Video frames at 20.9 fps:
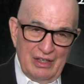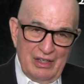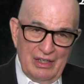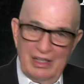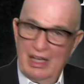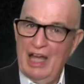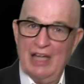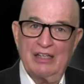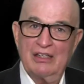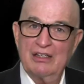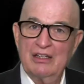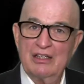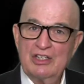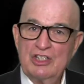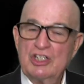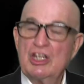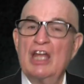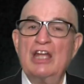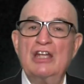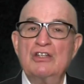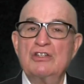Not
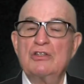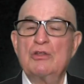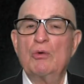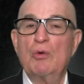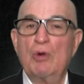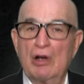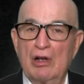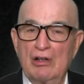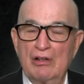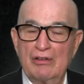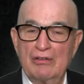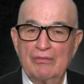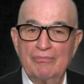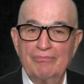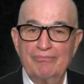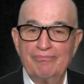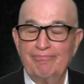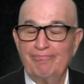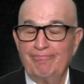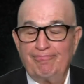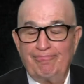change the world.
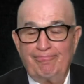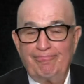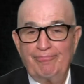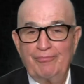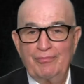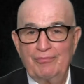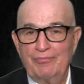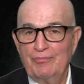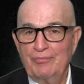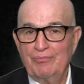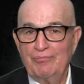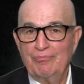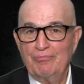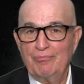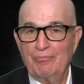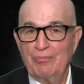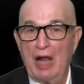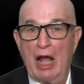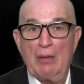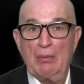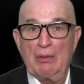
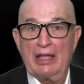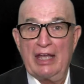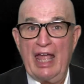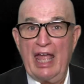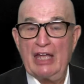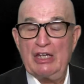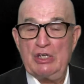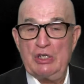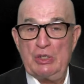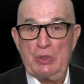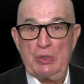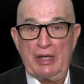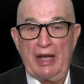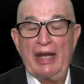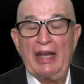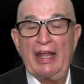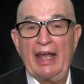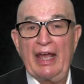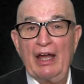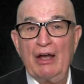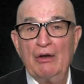Probably can't do it
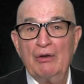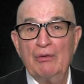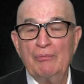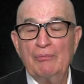anyhow.